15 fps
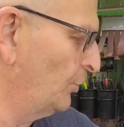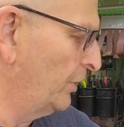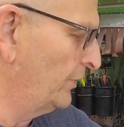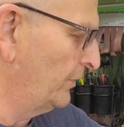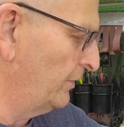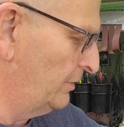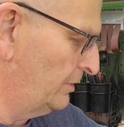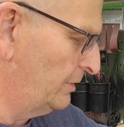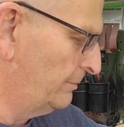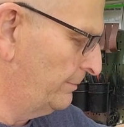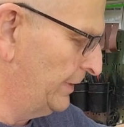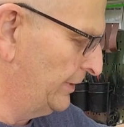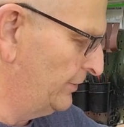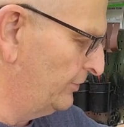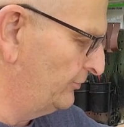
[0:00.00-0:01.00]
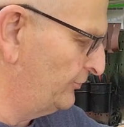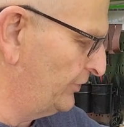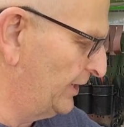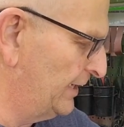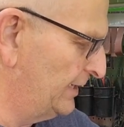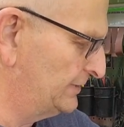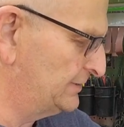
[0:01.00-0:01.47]
one of the better
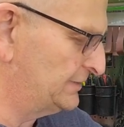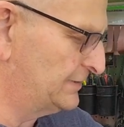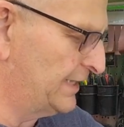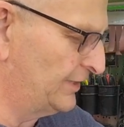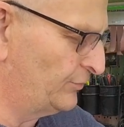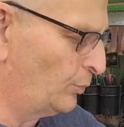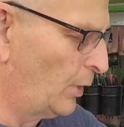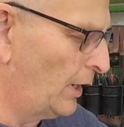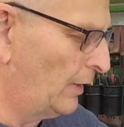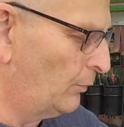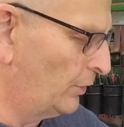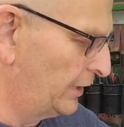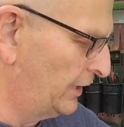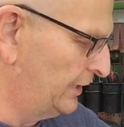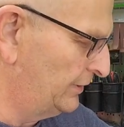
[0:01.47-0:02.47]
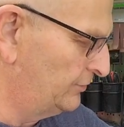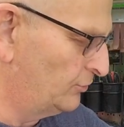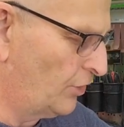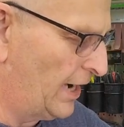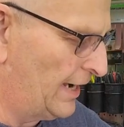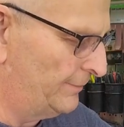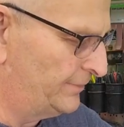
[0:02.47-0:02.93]
sets. That's why I went ahead and
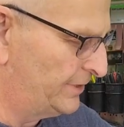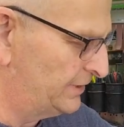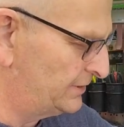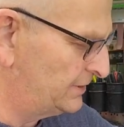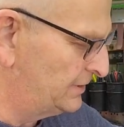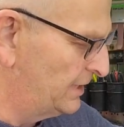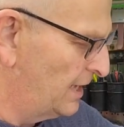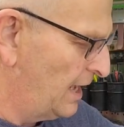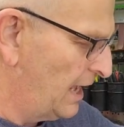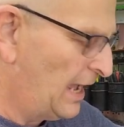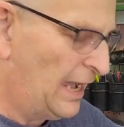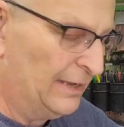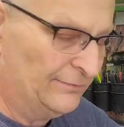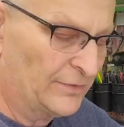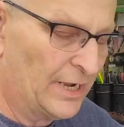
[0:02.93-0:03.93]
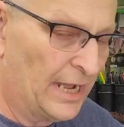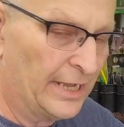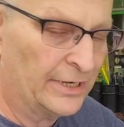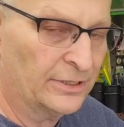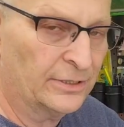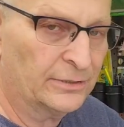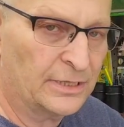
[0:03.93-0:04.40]
grabbed it. I've
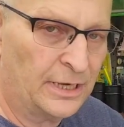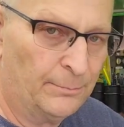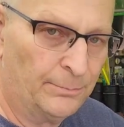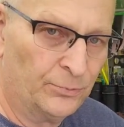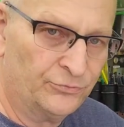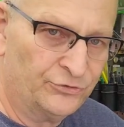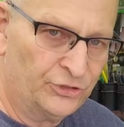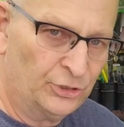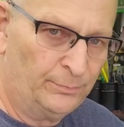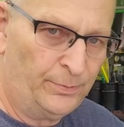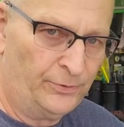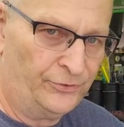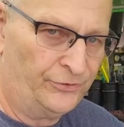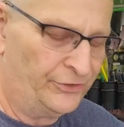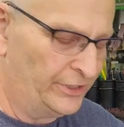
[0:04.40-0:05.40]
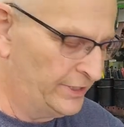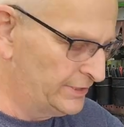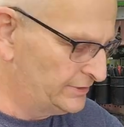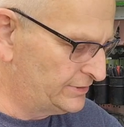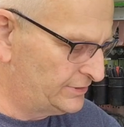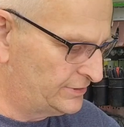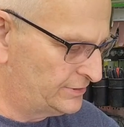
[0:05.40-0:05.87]
got a couple cheaper
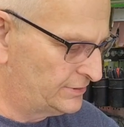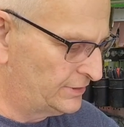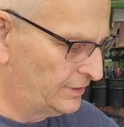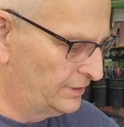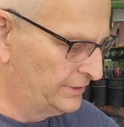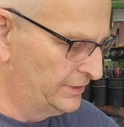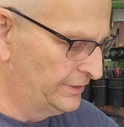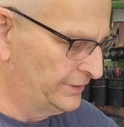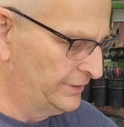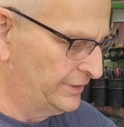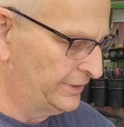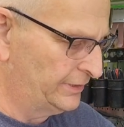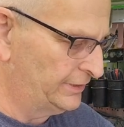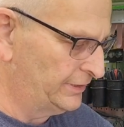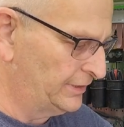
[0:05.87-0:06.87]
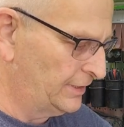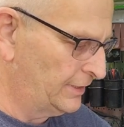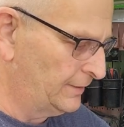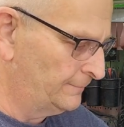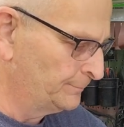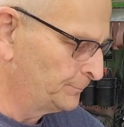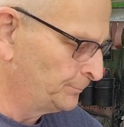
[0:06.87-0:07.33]
sets in
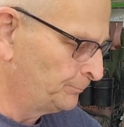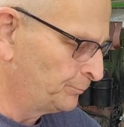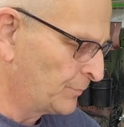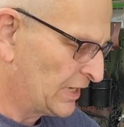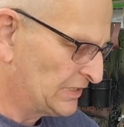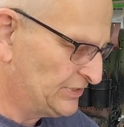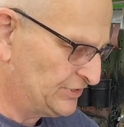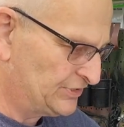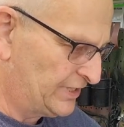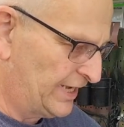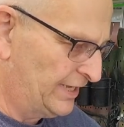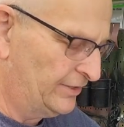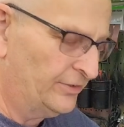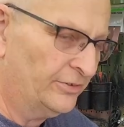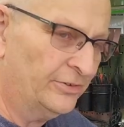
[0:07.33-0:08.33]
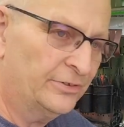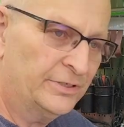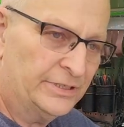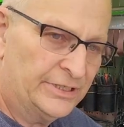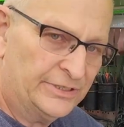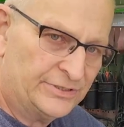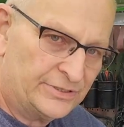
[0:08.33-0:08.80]
the
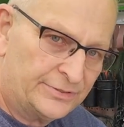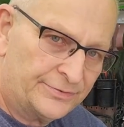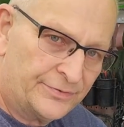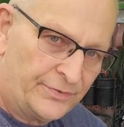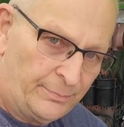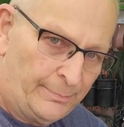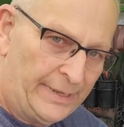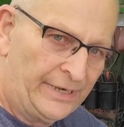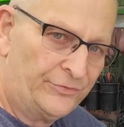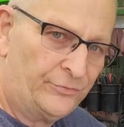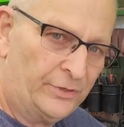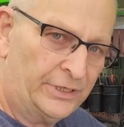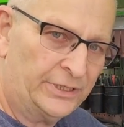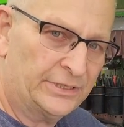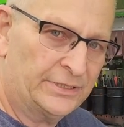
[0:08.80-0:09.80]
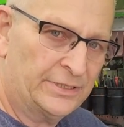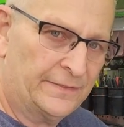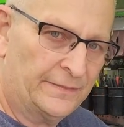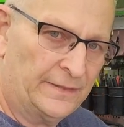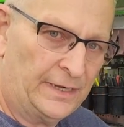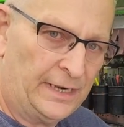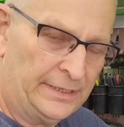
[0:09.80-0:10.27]
standard. It's the metric
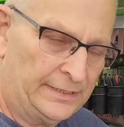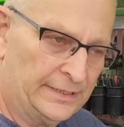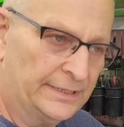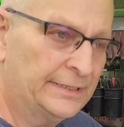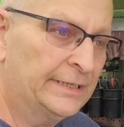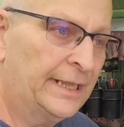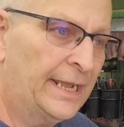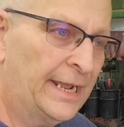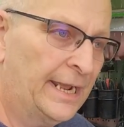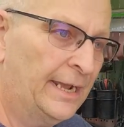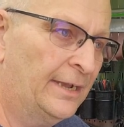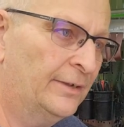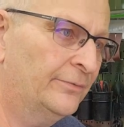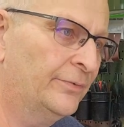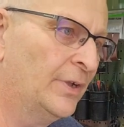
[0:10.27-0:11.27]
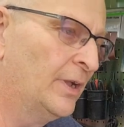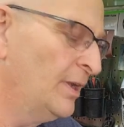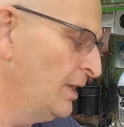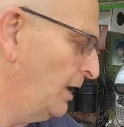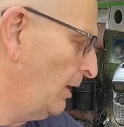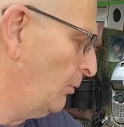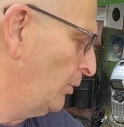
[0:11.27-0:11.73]
that I didn't have.
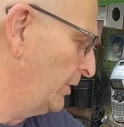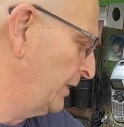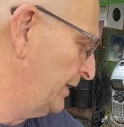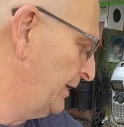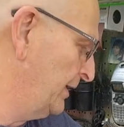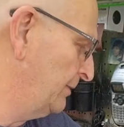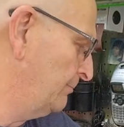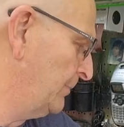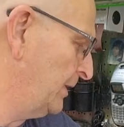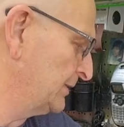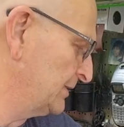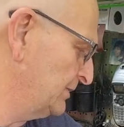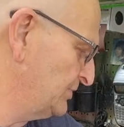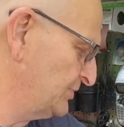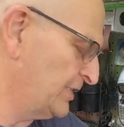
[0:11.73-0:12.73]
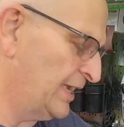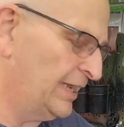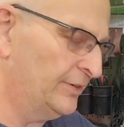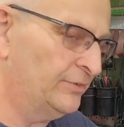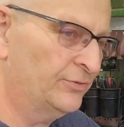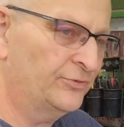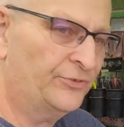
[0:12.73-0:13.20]
I went ahead and bought the
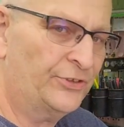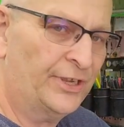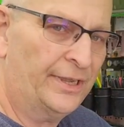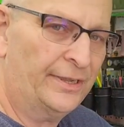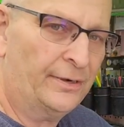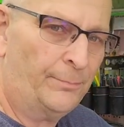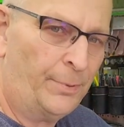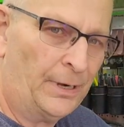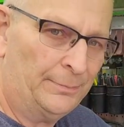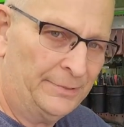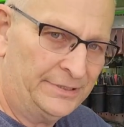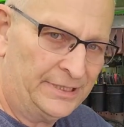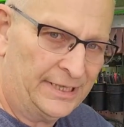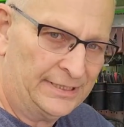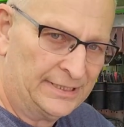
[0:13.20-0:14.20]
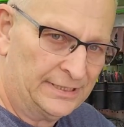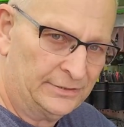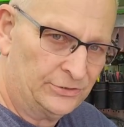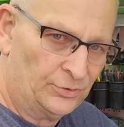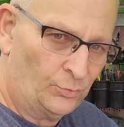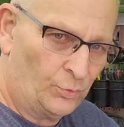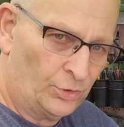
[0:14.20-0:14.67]
standard set. I'll probably take
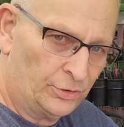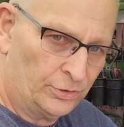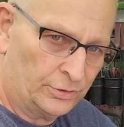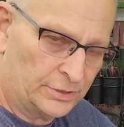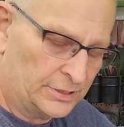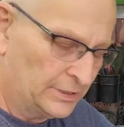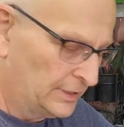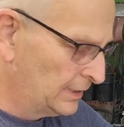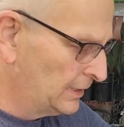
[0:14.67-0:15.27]
it to work.